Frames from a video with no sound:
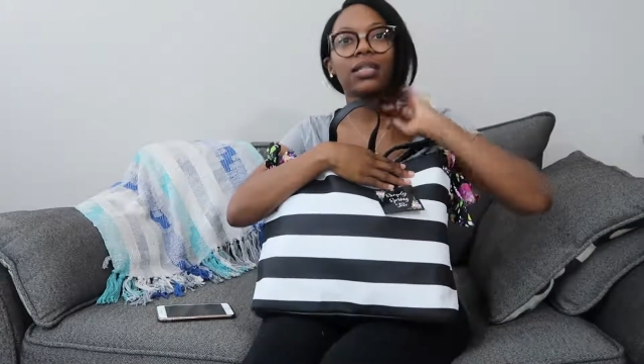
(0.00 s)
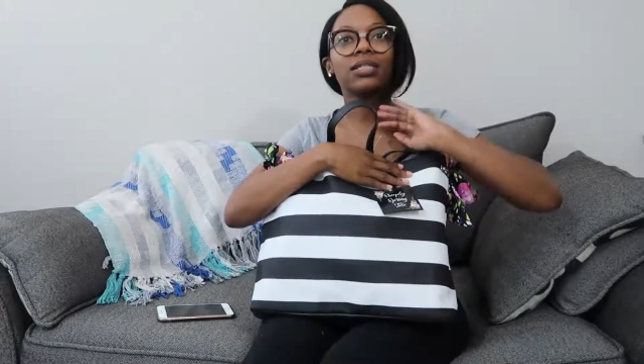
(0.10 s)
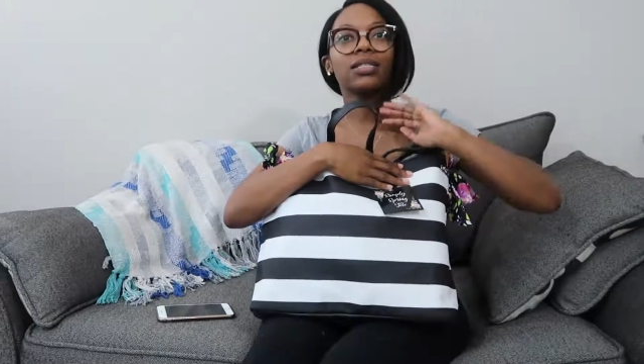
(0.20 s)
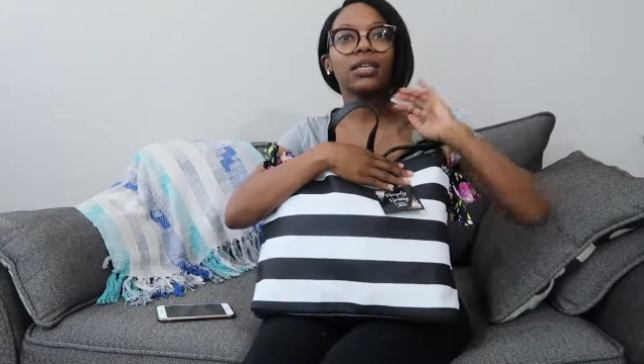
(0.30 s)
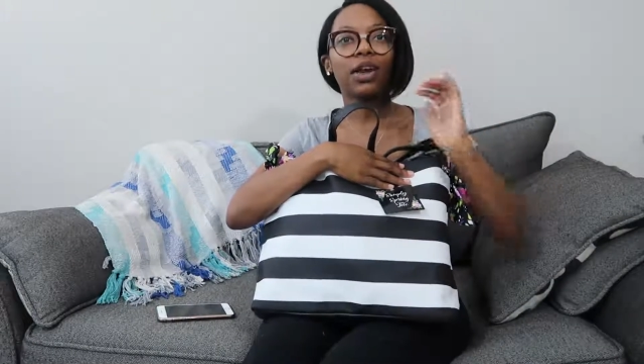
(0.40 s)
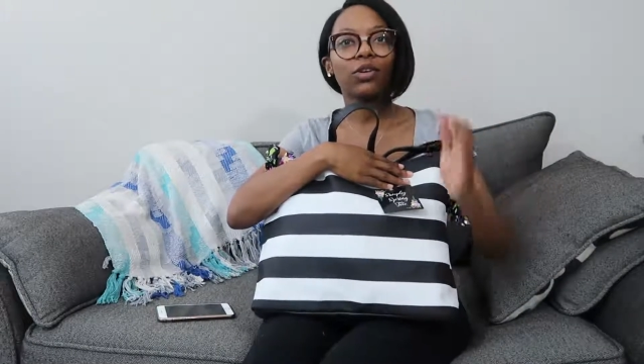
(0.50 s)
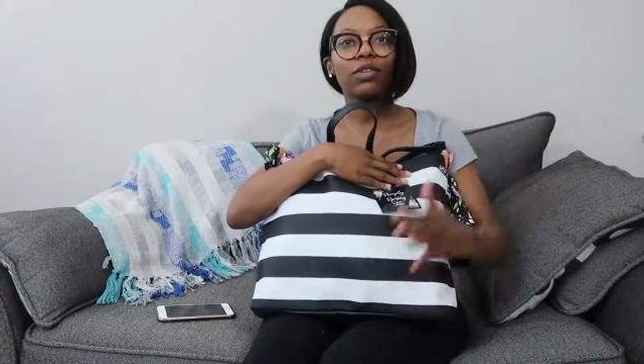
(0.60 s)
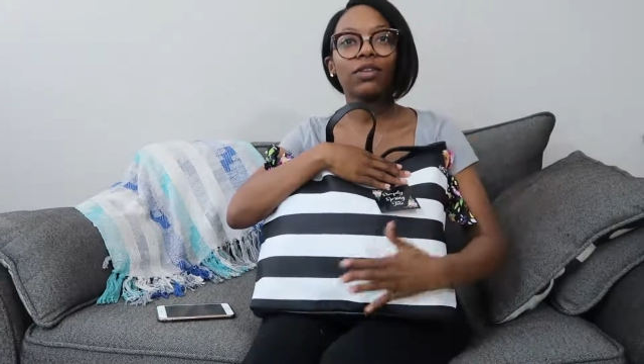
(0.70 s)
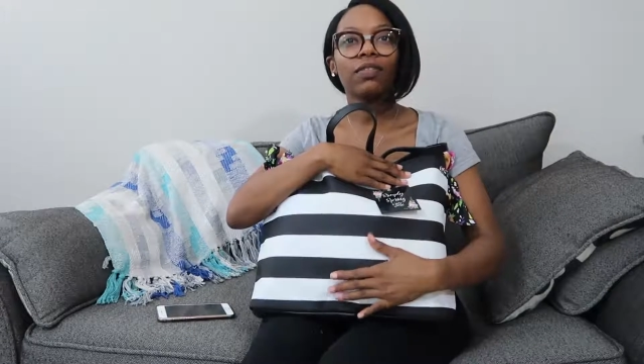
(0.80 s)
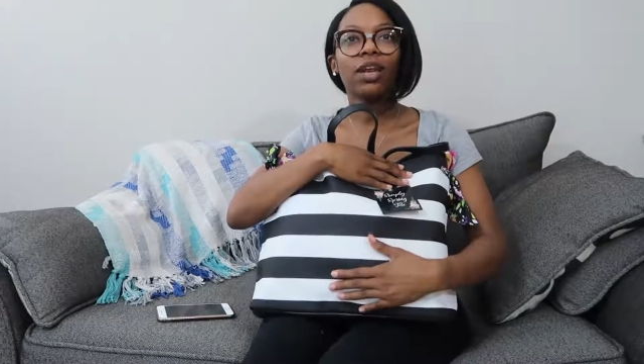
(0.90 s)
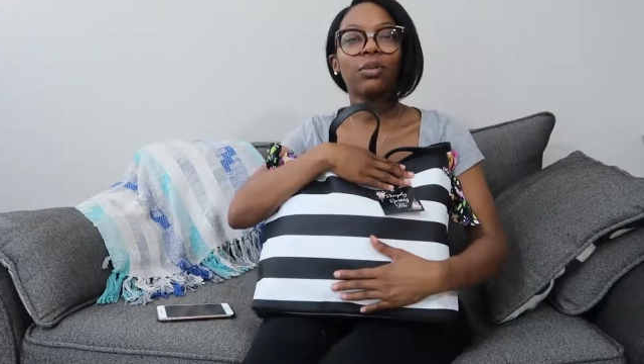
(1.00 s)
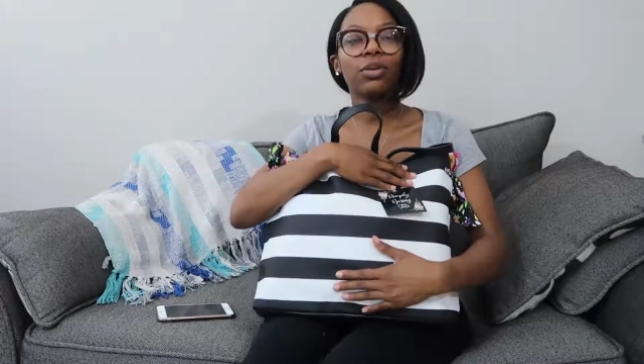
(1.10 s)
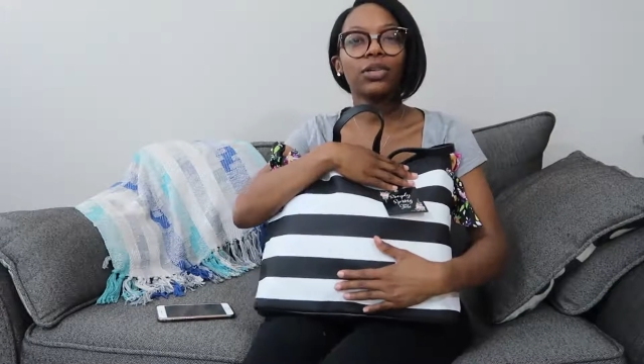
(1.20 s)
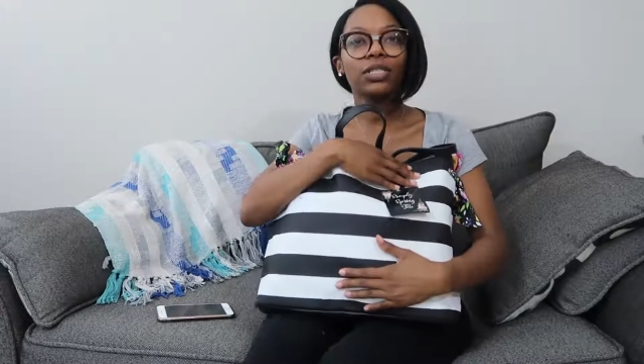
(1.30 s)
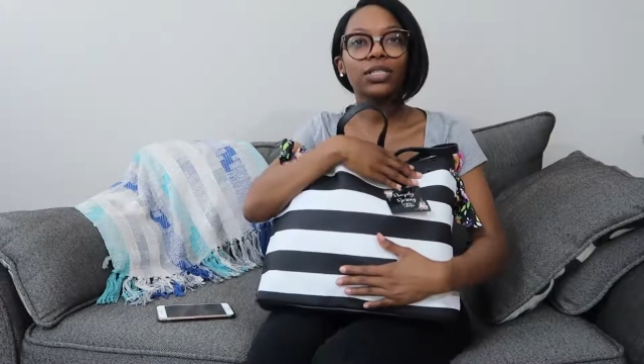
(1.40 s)
This is everything that I
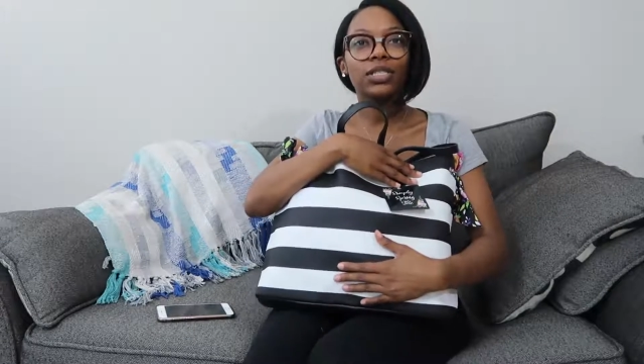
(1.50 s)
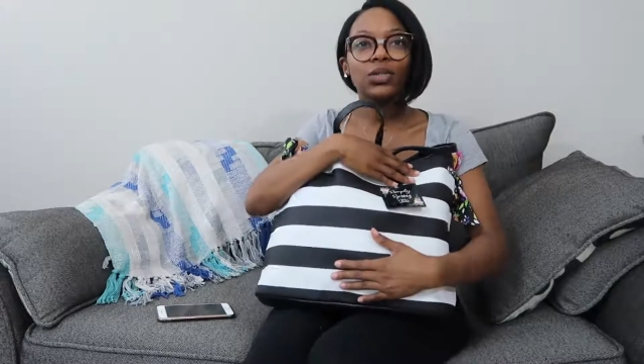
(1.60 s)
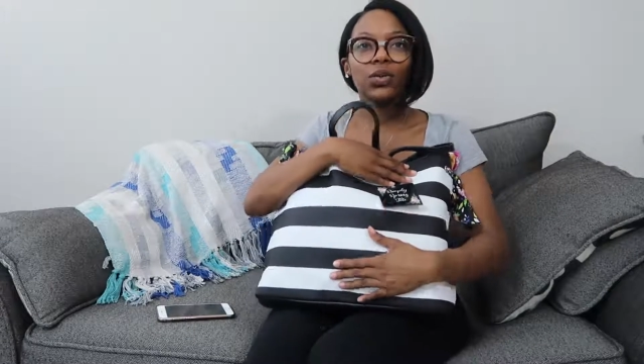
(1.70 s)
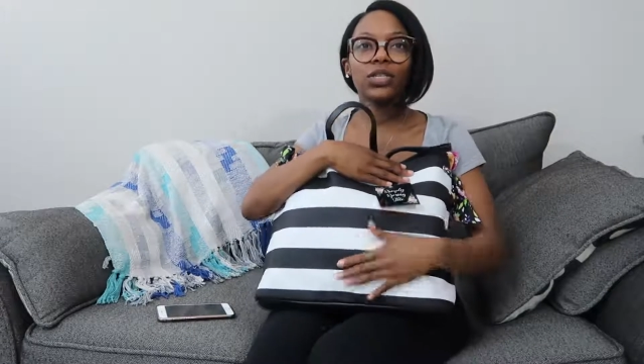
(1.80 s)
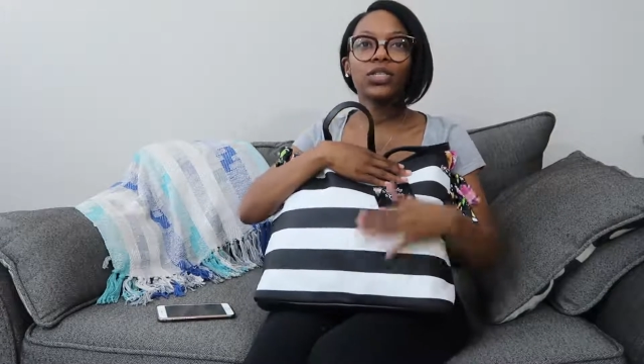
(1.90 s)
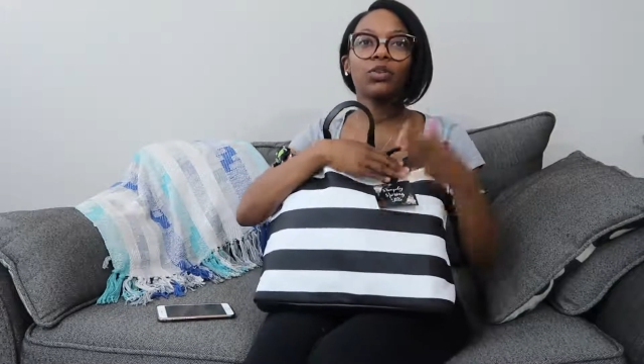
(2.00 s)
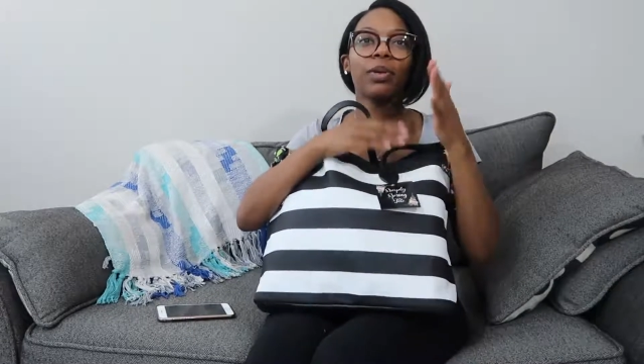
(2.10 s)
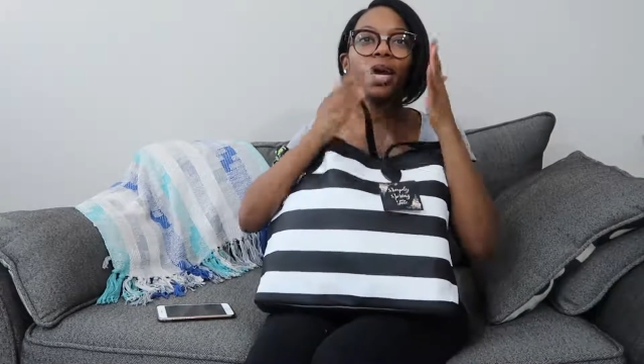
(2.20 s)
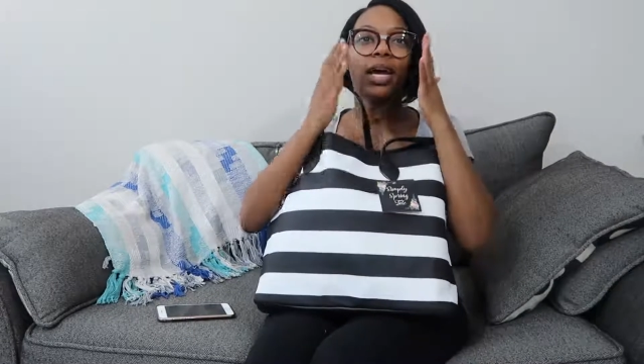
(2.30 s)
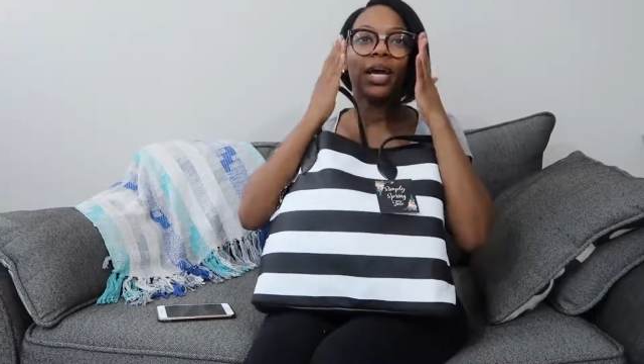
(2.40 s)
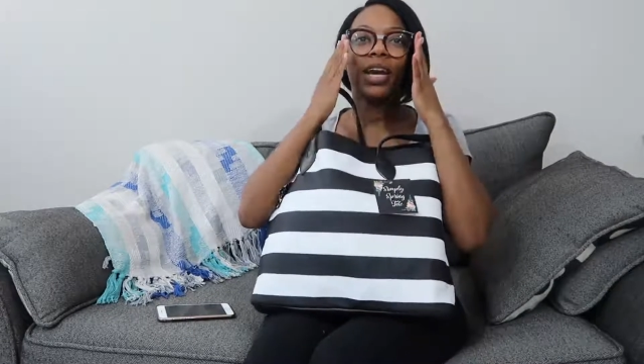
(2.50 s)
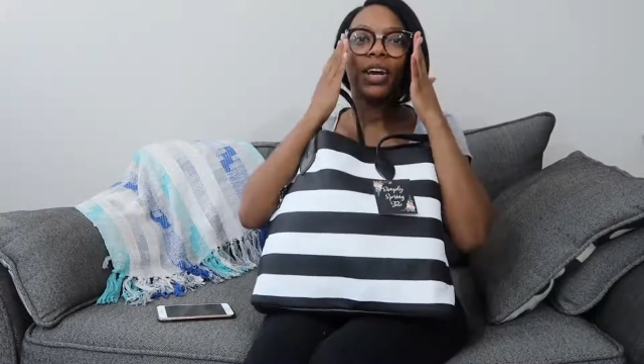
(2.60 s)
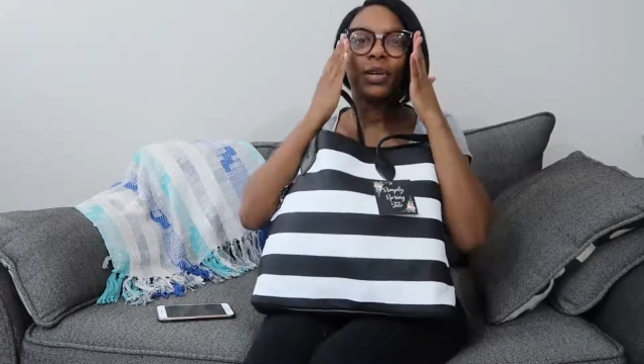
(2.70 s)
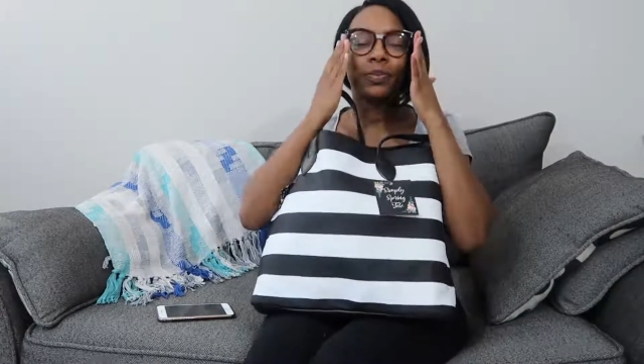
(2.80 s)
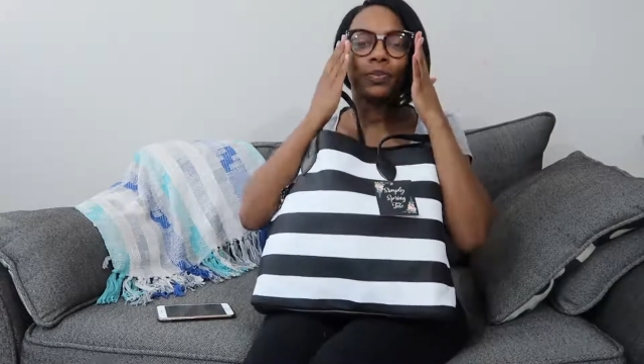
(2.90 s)
purchased in order to do my
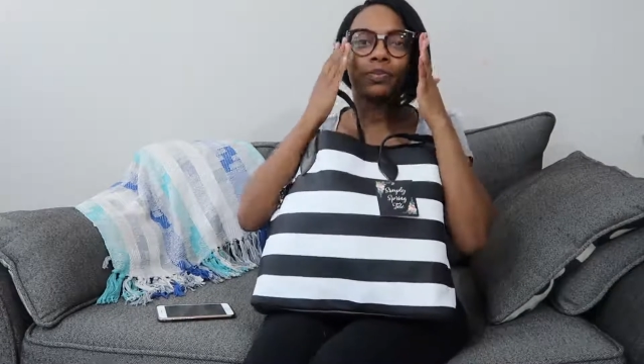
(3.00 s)
hair.